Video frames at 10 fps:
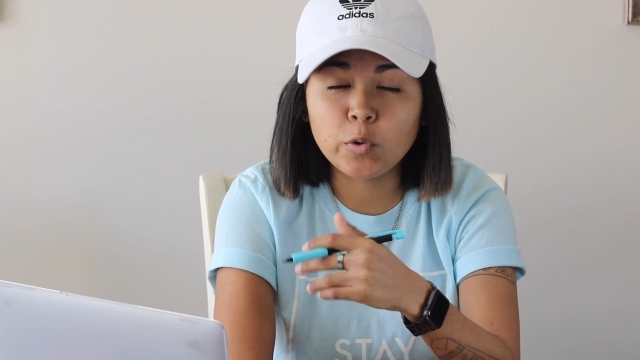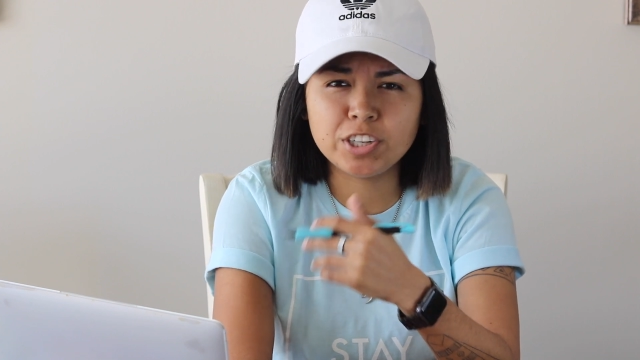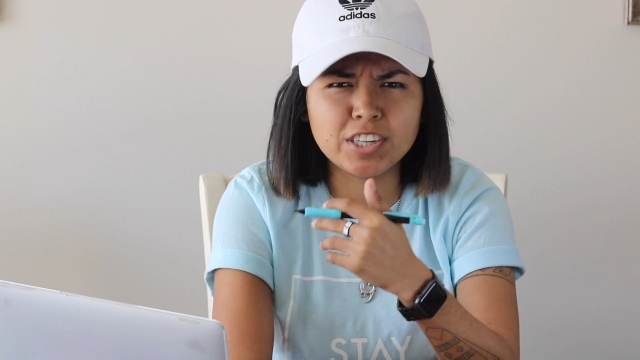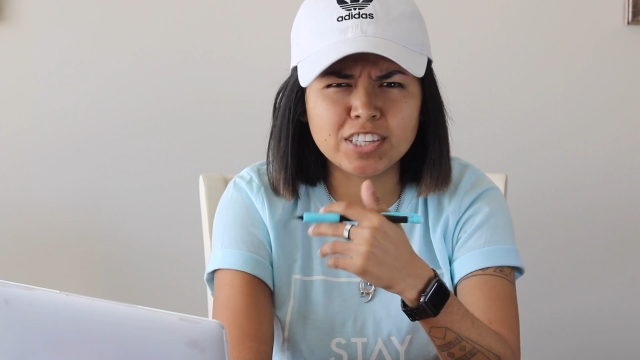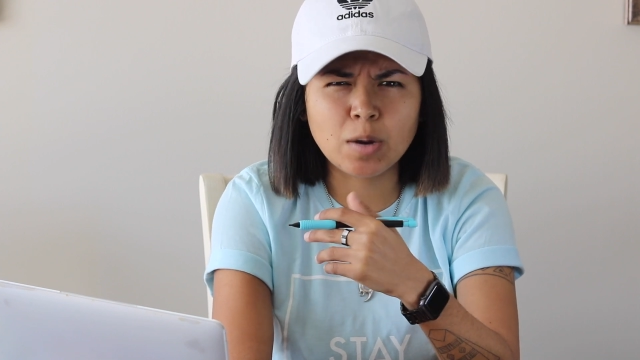
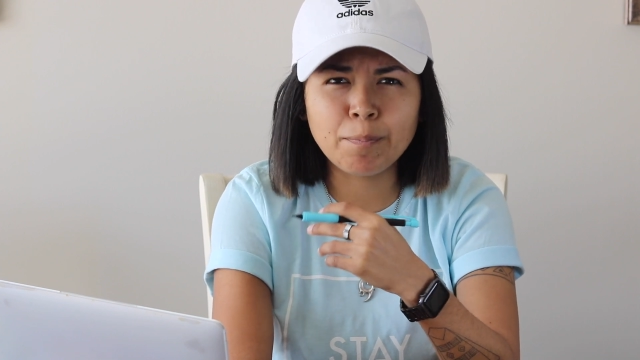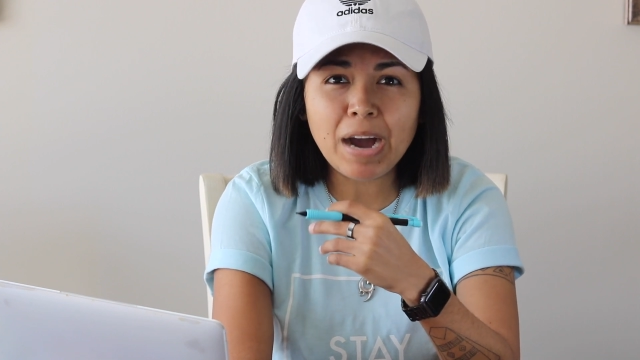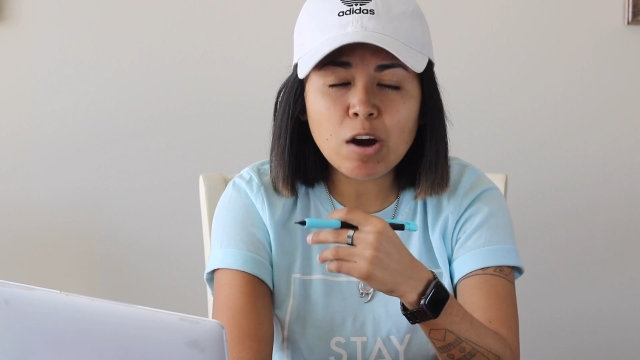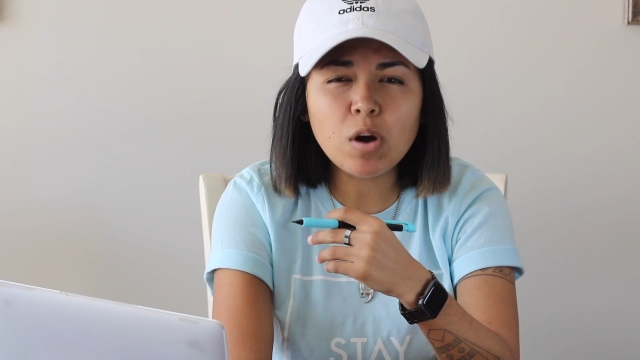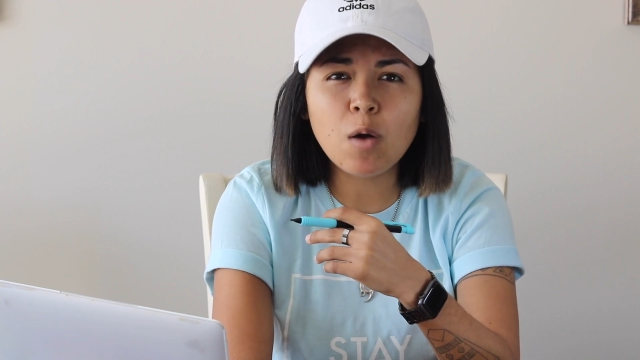which is
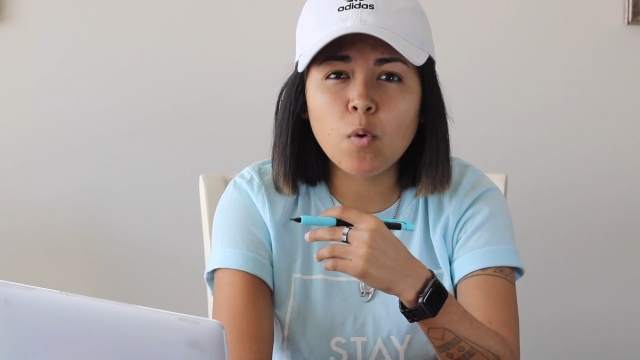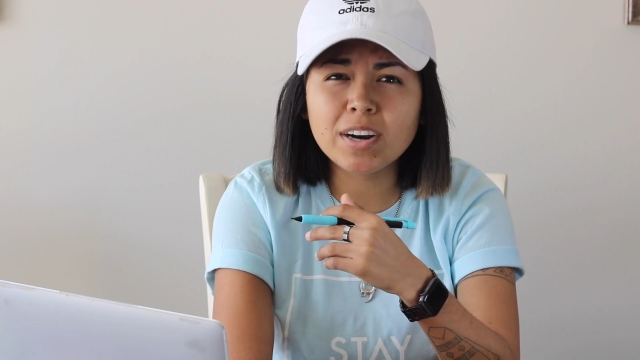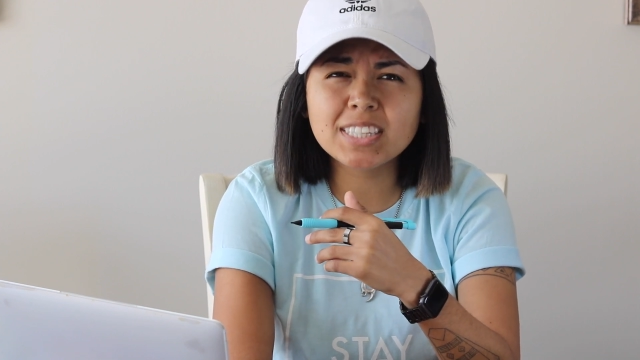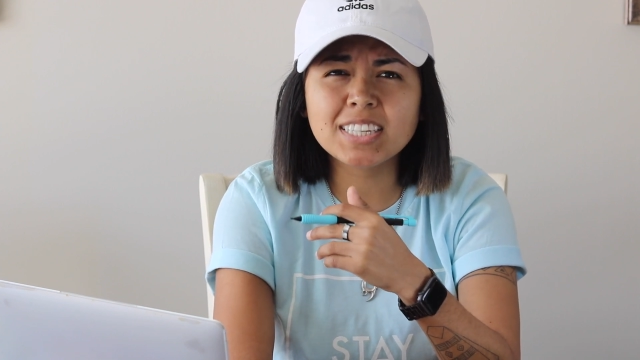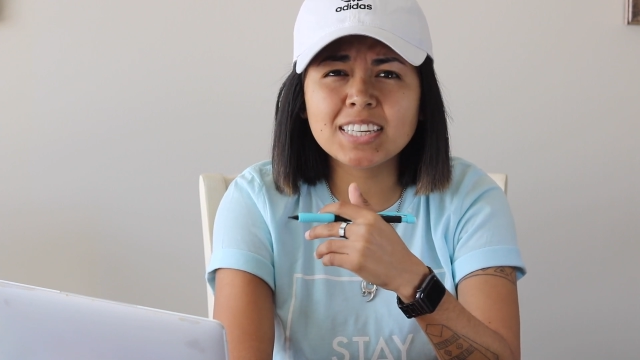about, I
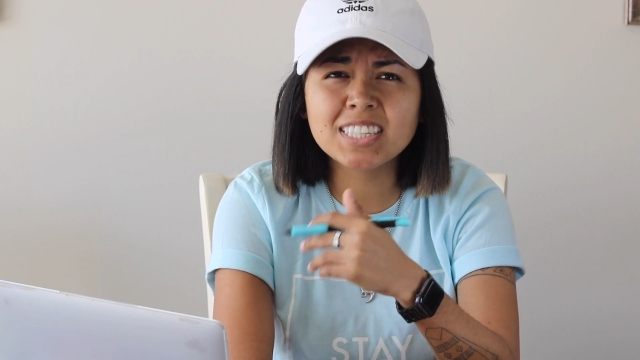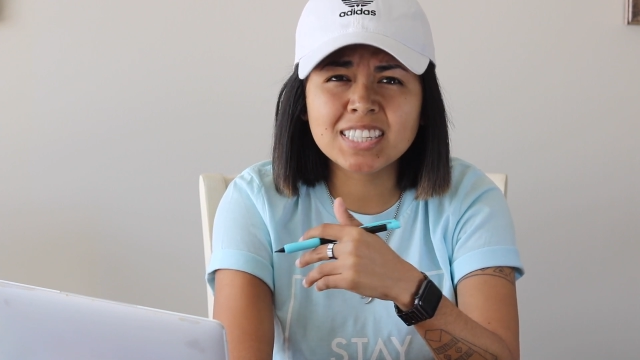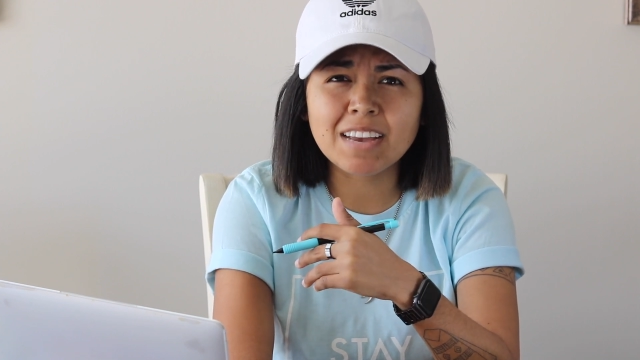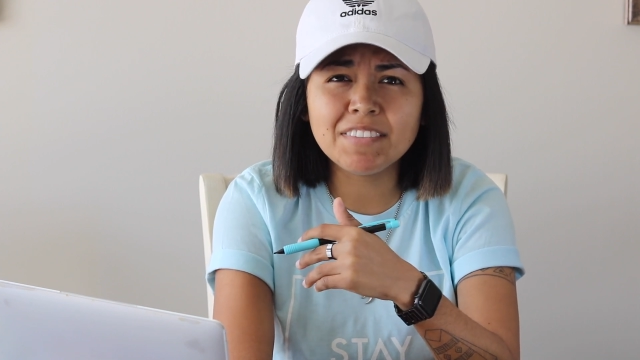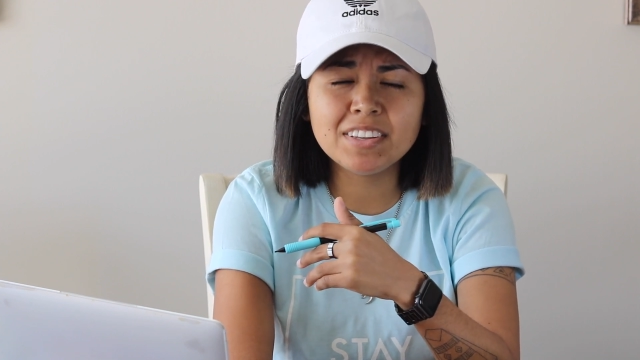want to say,
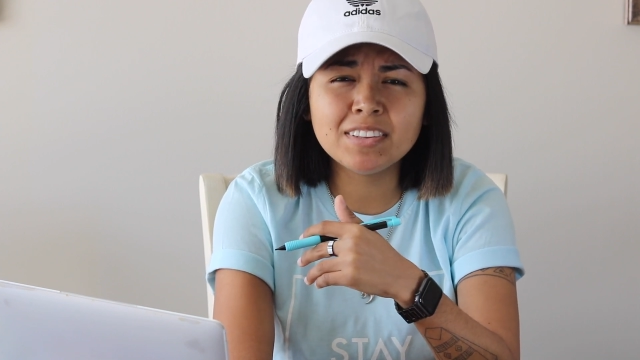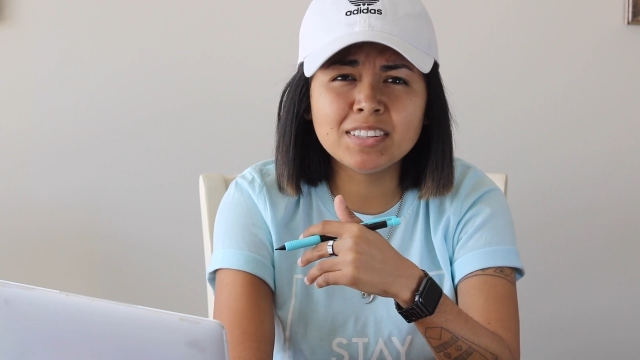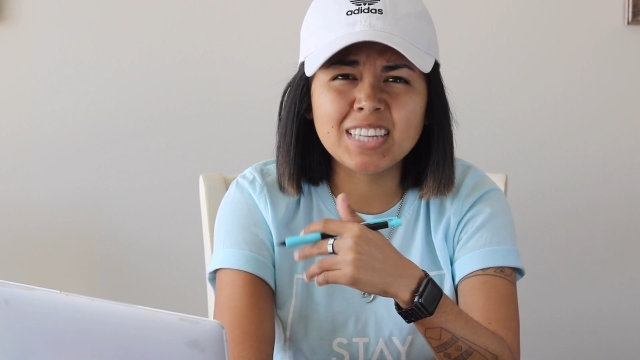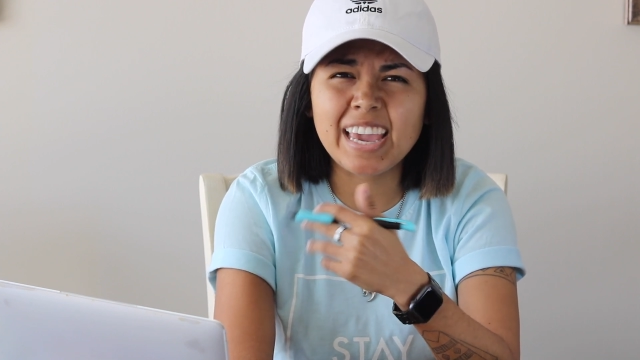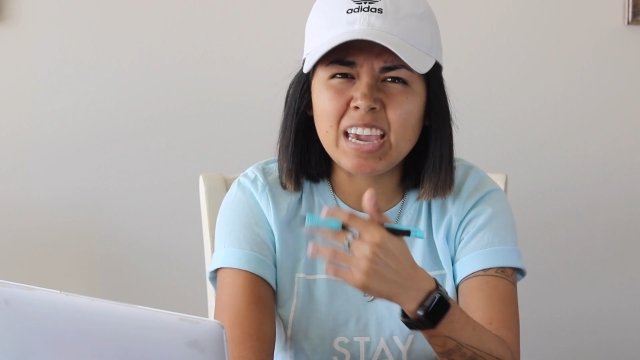
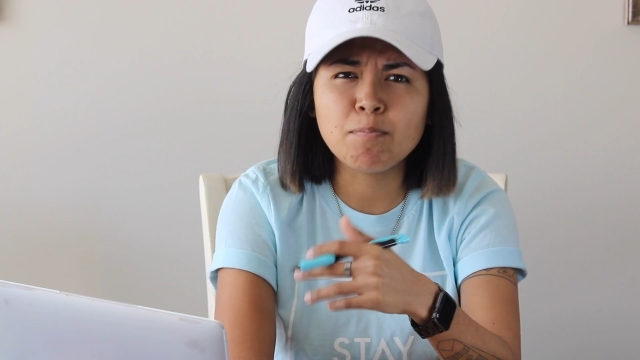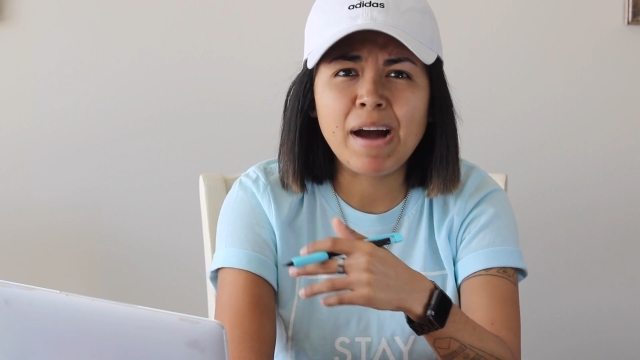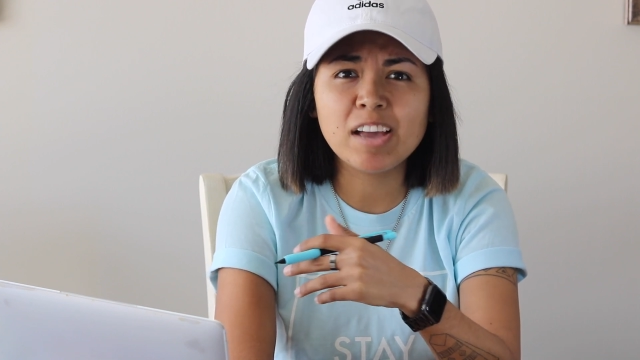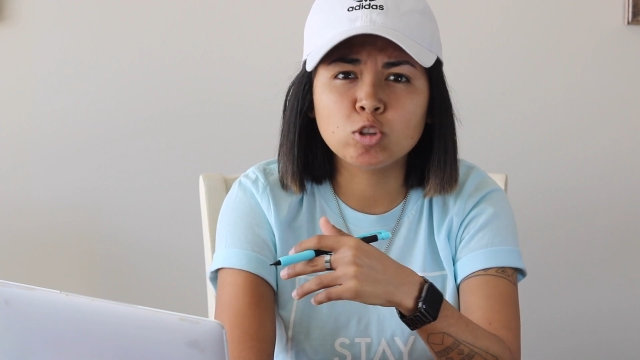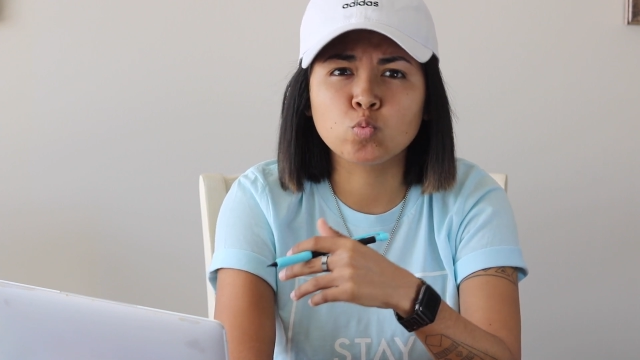7 to 8
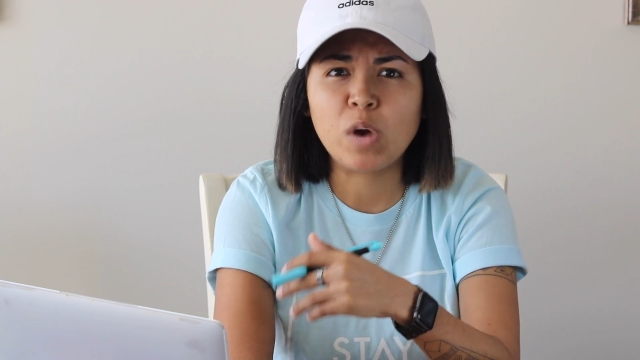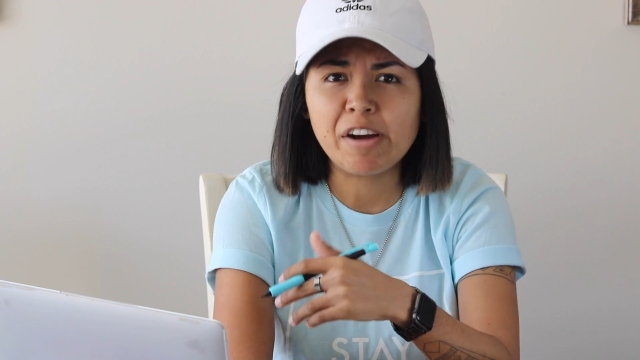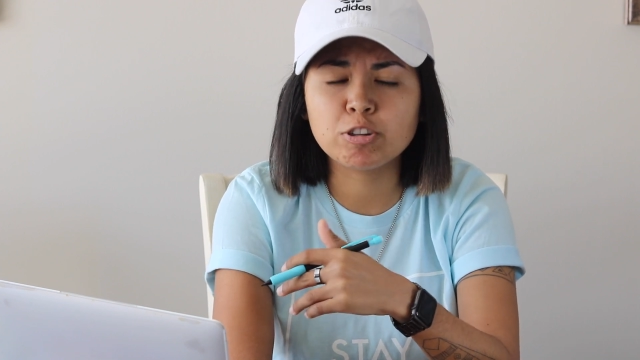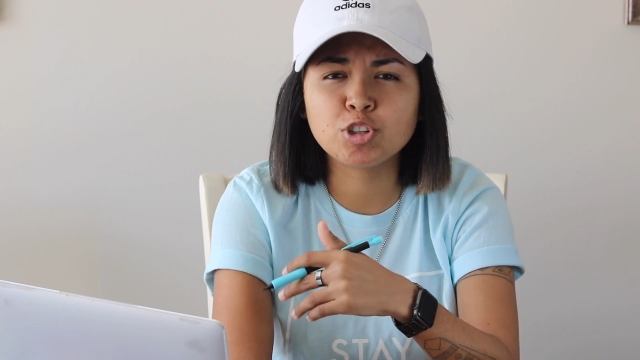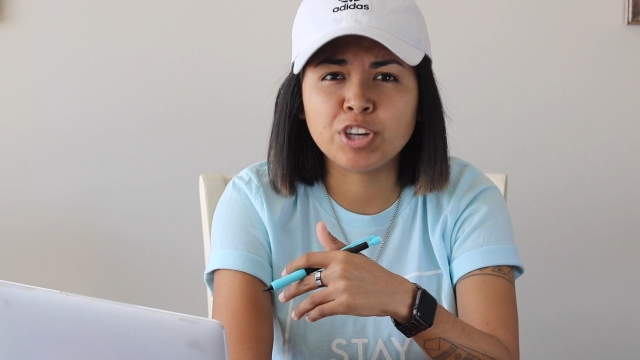miles
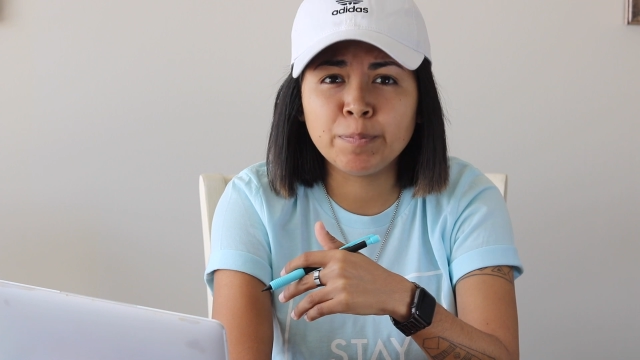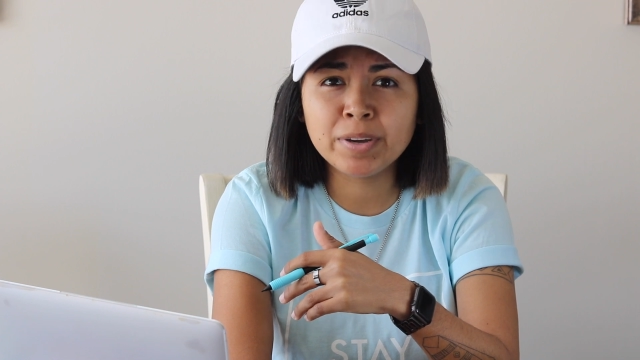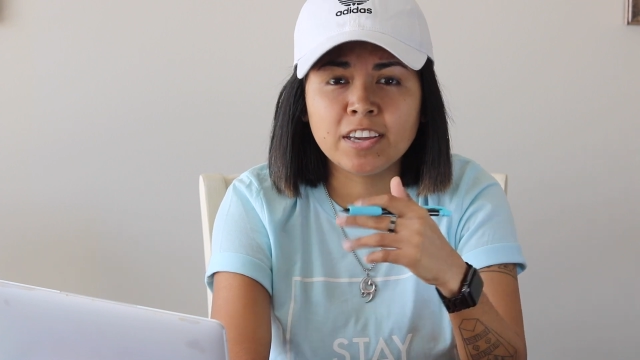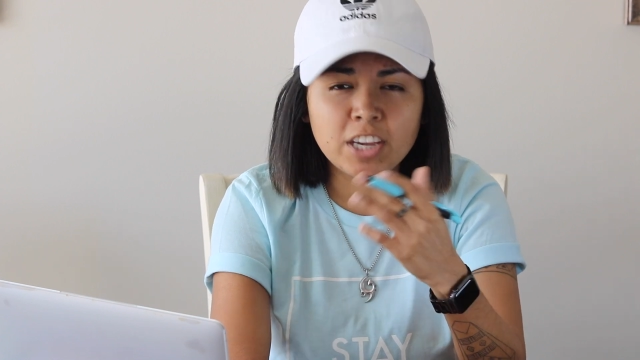round trip.